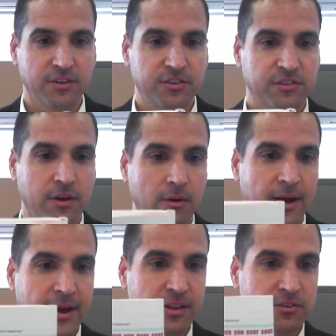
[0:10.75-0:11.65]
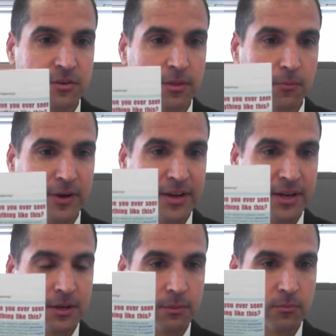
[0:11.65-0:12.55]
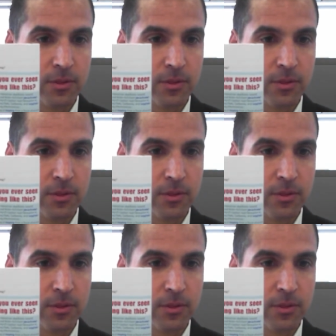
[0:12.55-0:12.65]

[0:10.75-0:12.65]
just go ahead and do the reading,